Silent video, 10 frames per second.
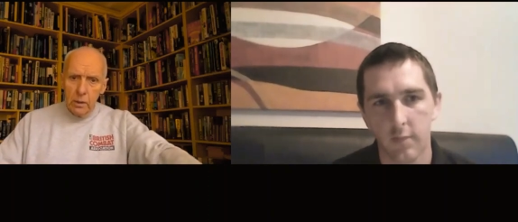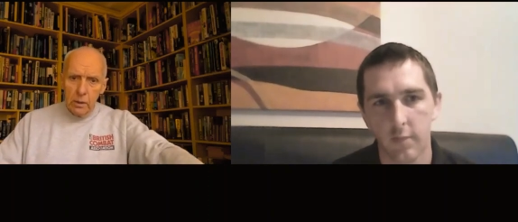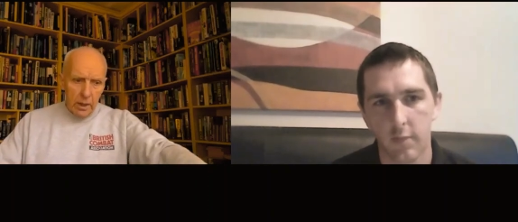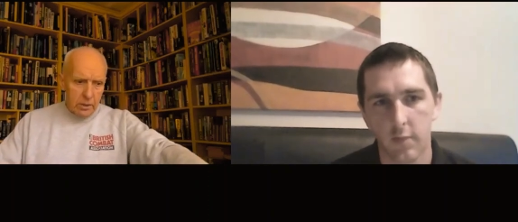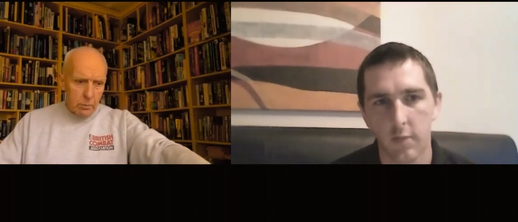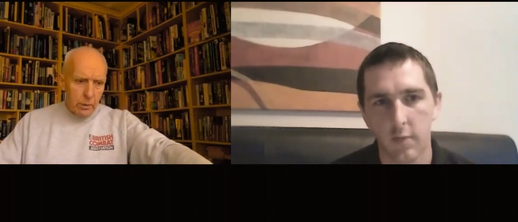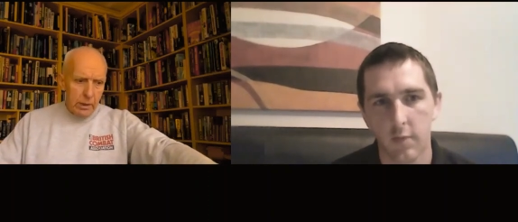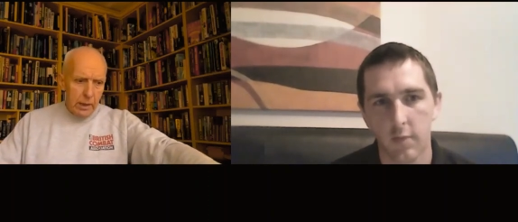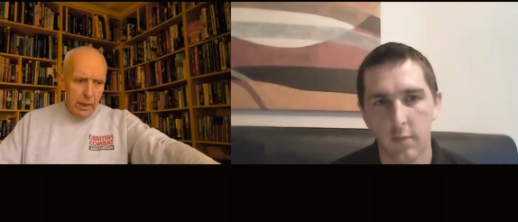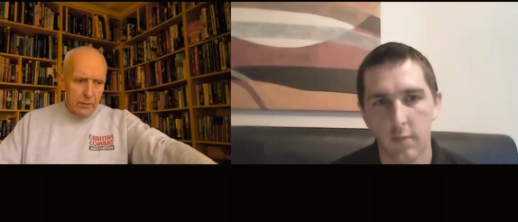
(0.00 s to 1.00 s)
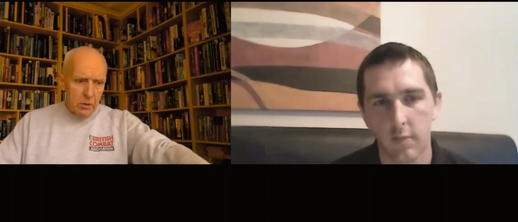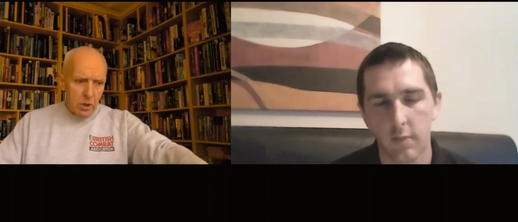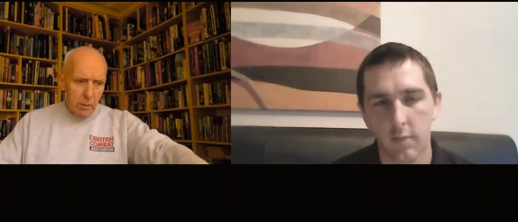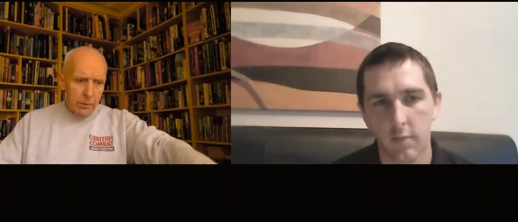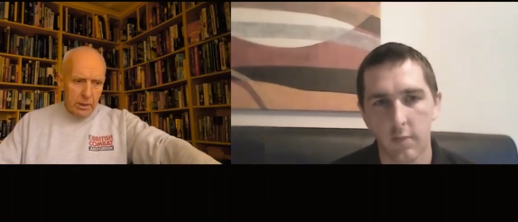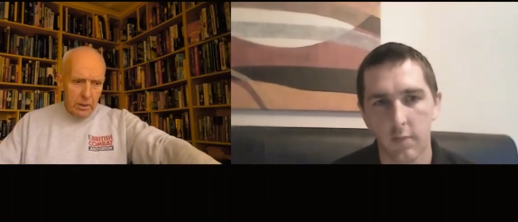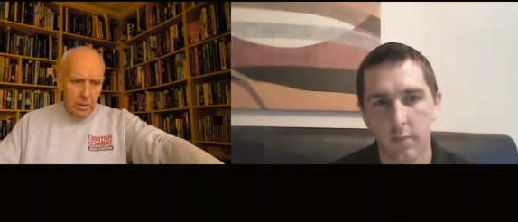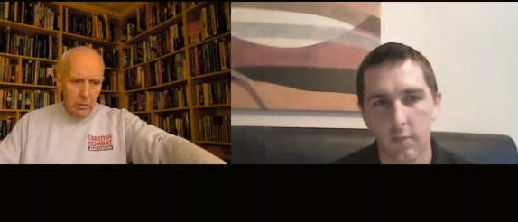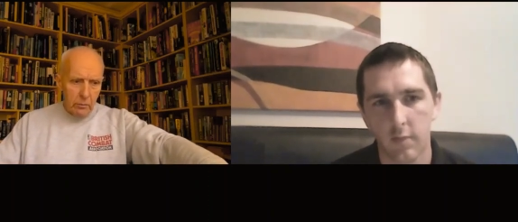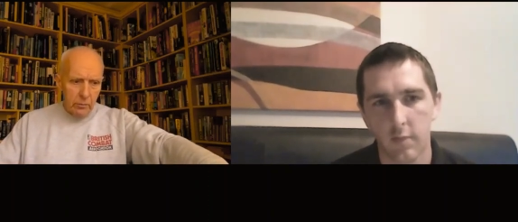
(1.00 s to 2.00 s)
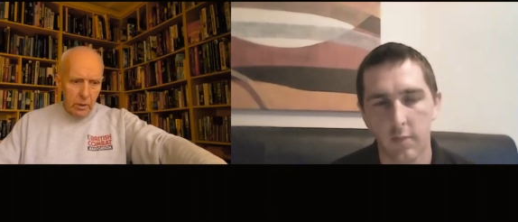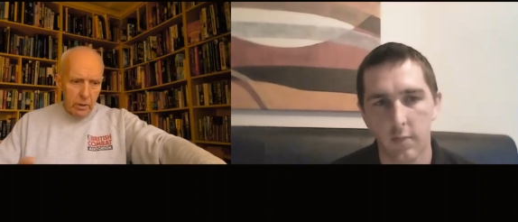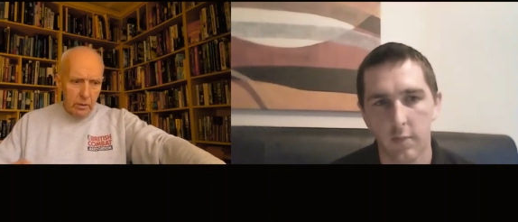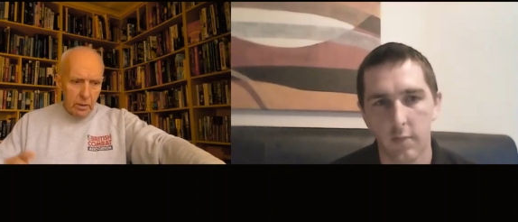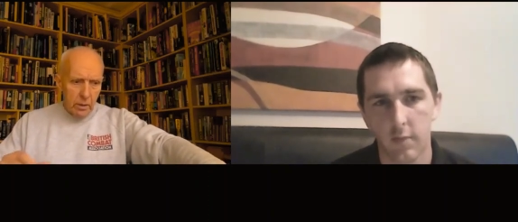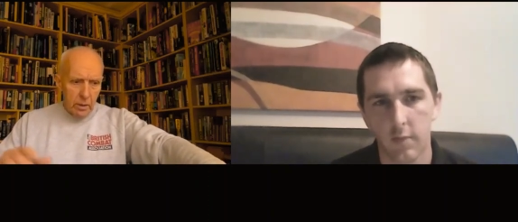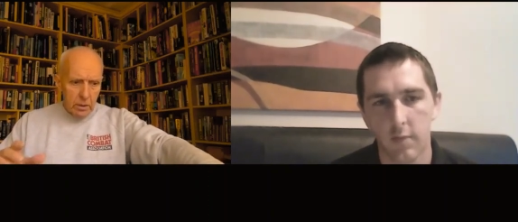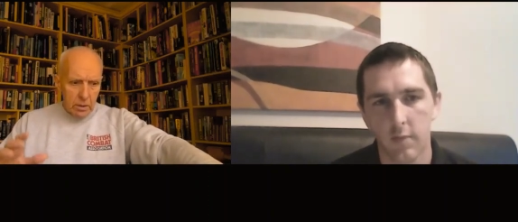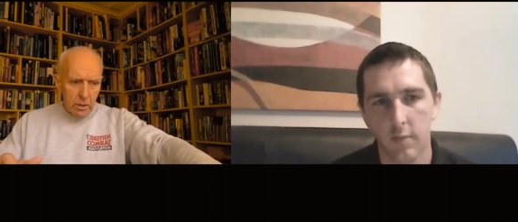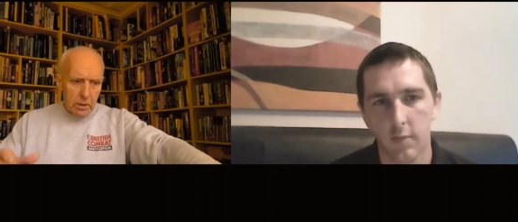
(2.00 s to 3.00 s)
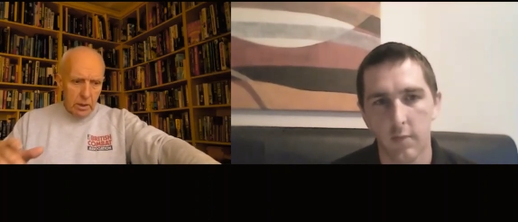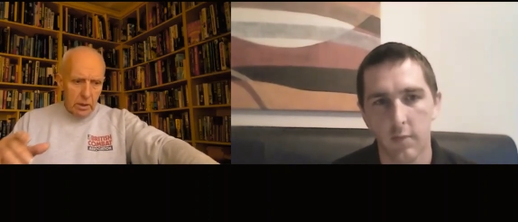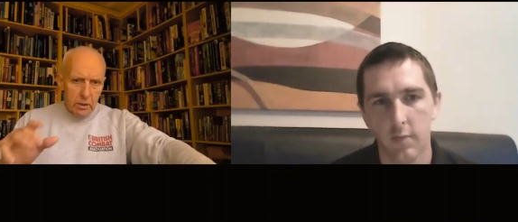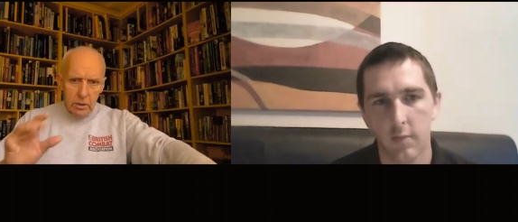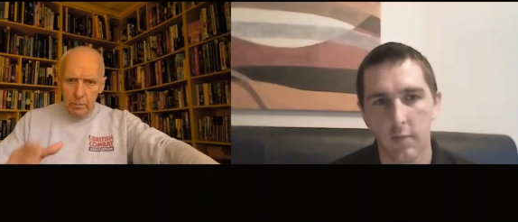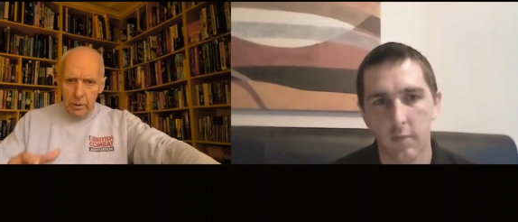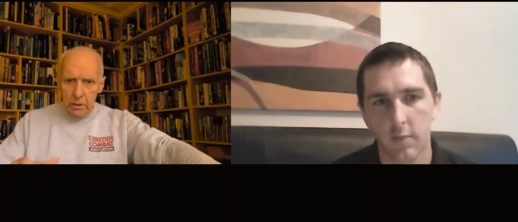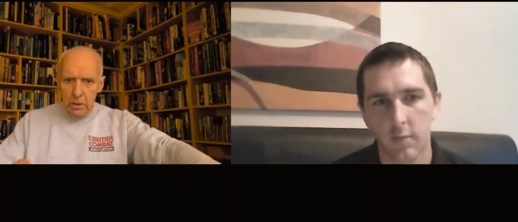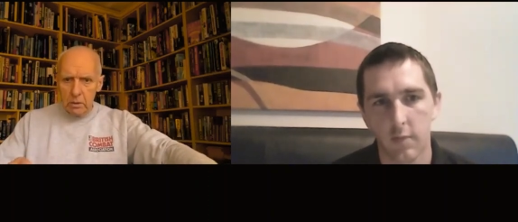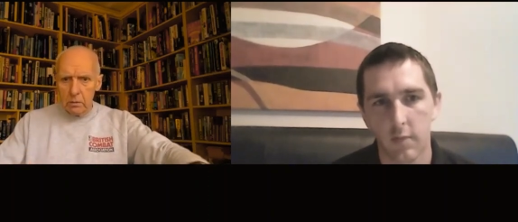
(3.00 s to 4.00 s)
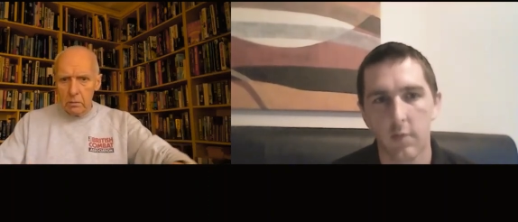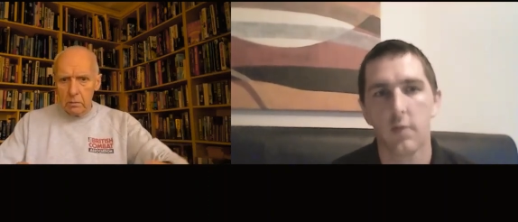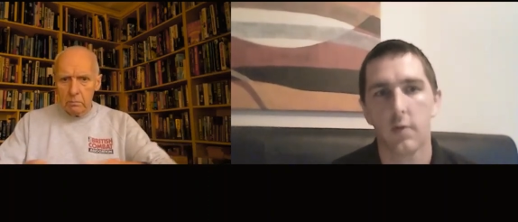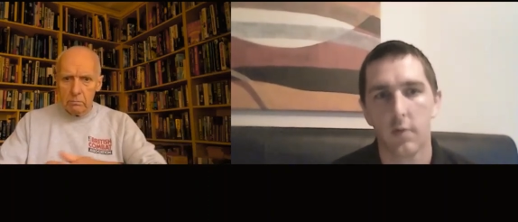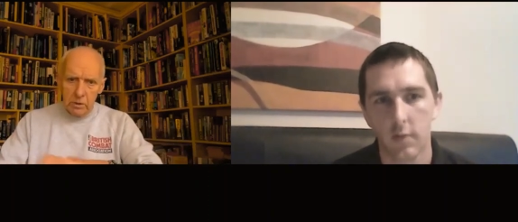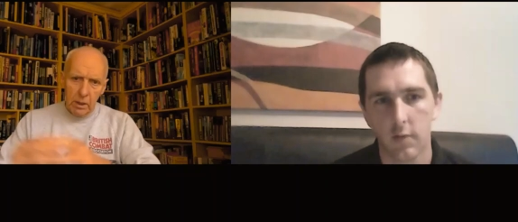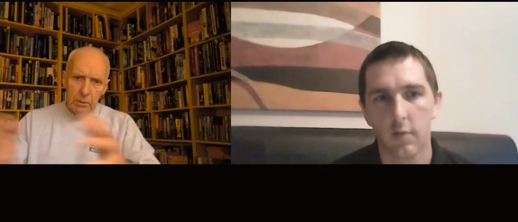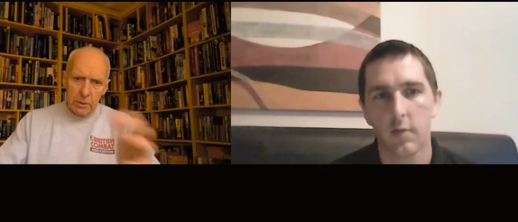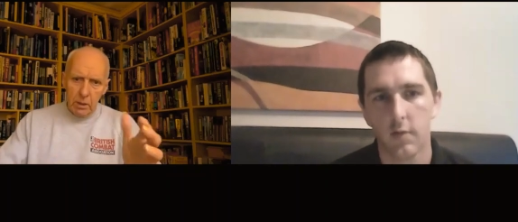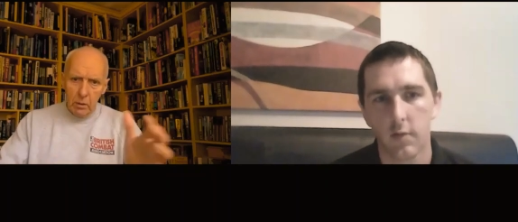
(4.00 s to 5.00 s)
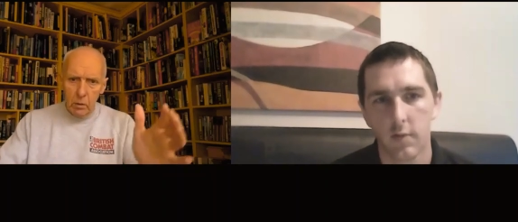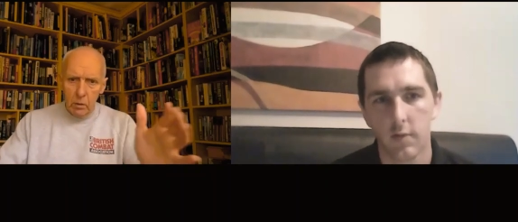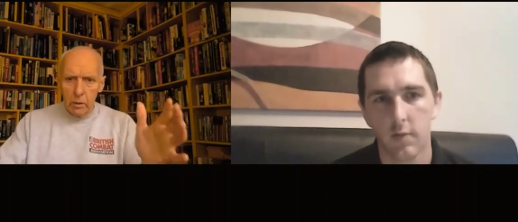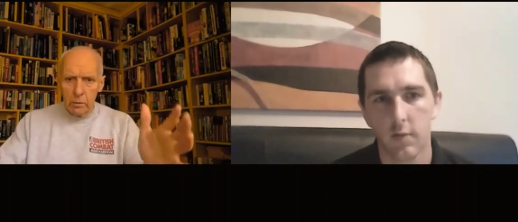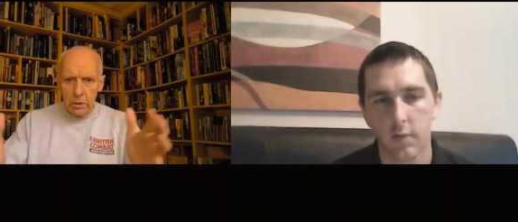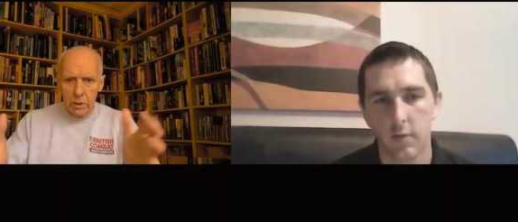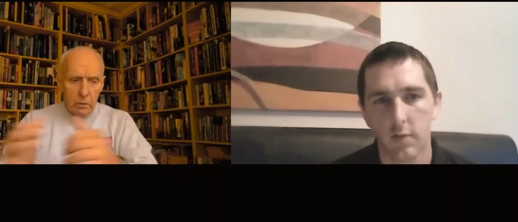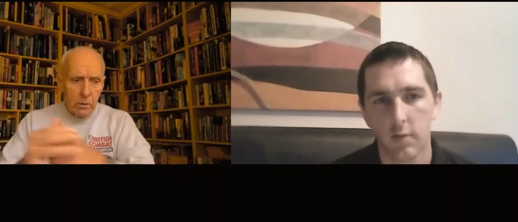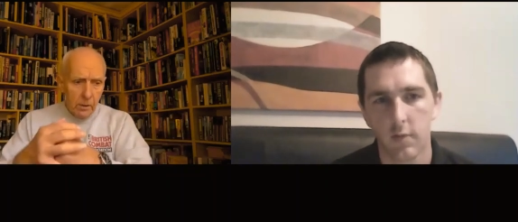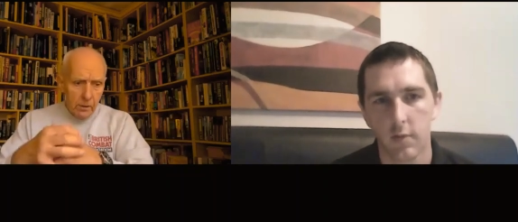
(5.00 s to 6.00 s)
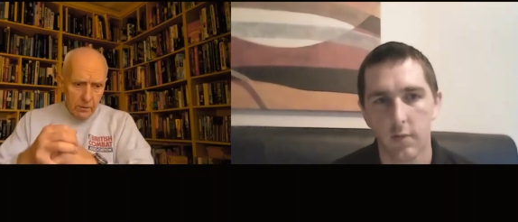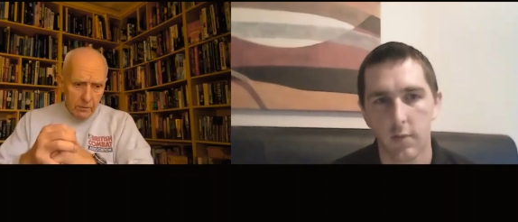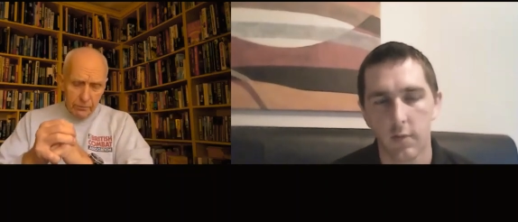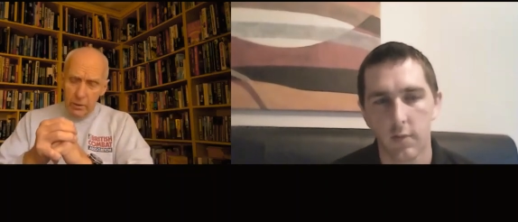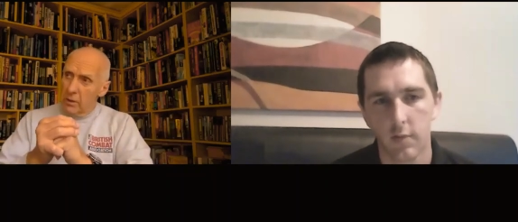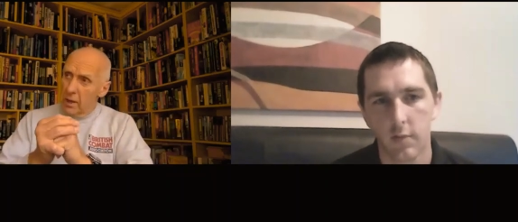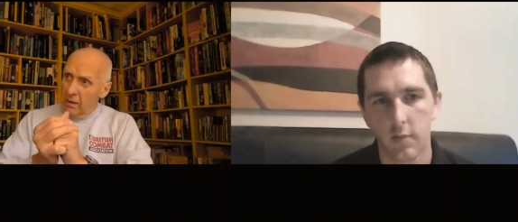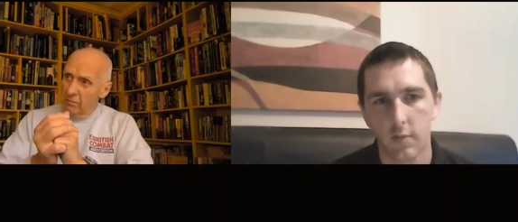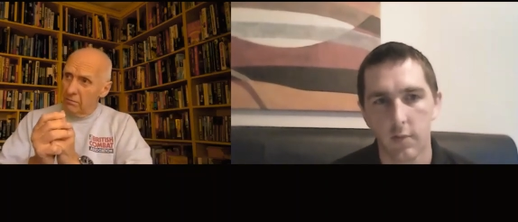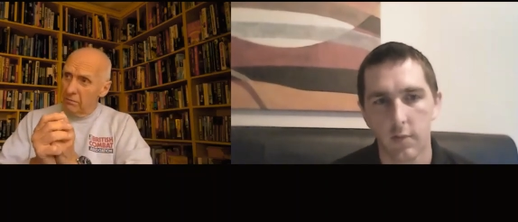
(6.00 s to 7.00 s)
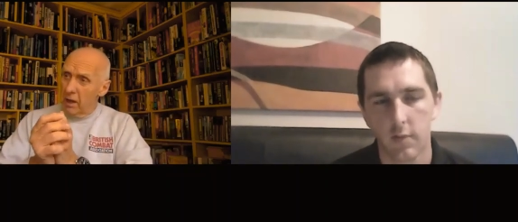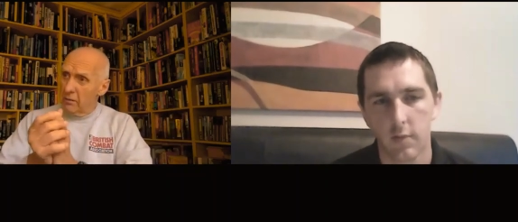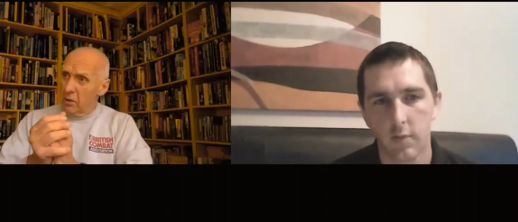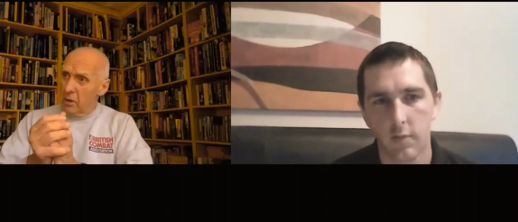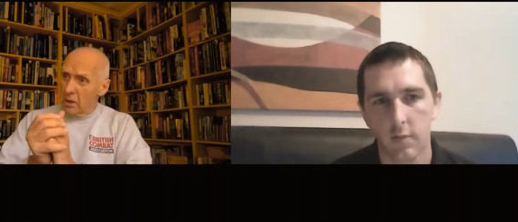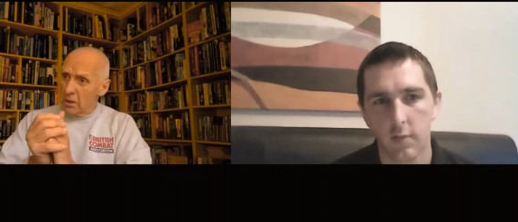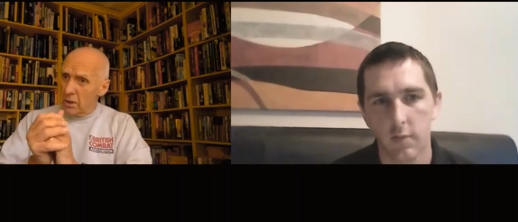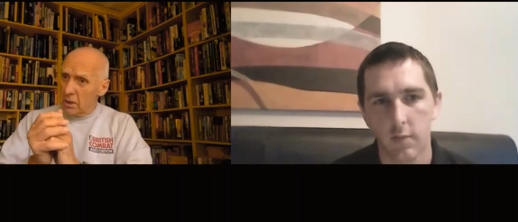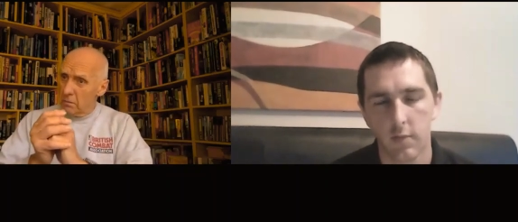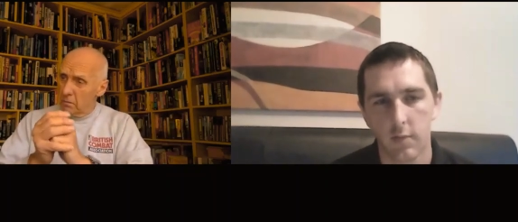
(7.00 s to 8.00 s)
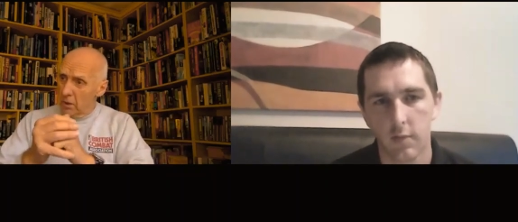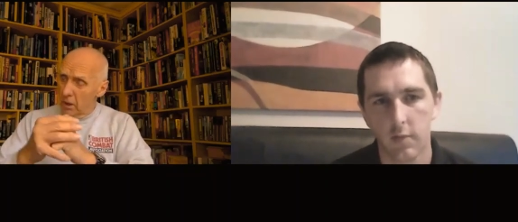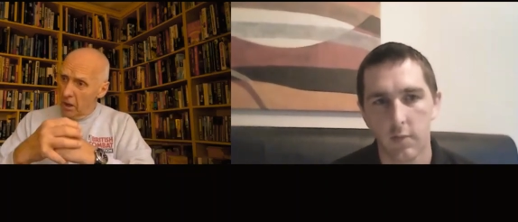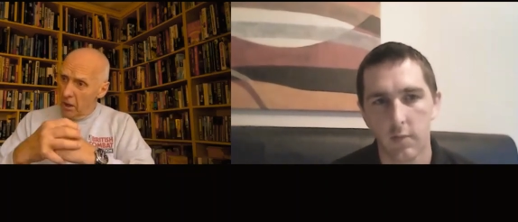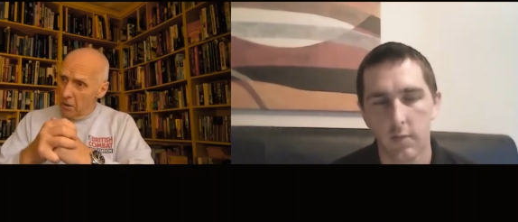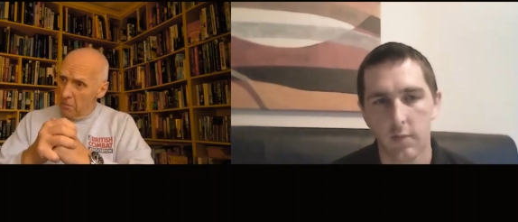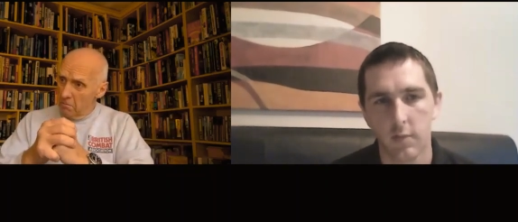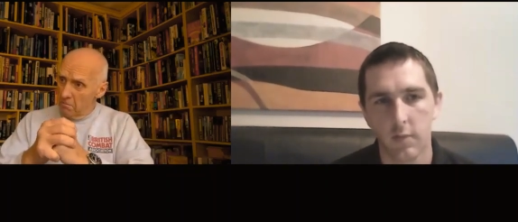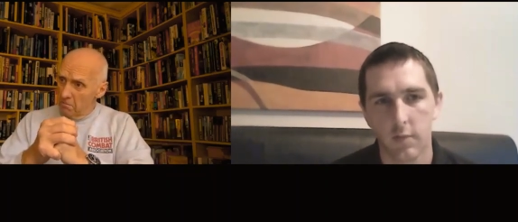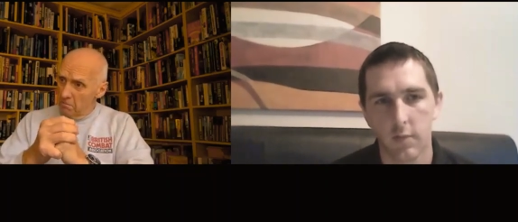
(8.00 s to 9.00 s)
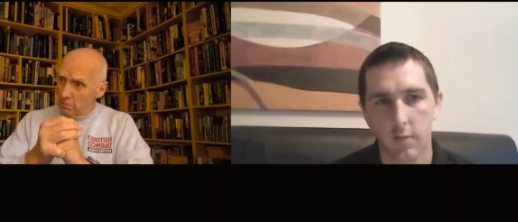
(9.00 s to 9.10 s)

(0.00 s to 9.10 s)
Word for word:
Speaker 1: as we had the Japanese over Suzuki, Shimizu, Kamazawa, all those. So for them, five years, um,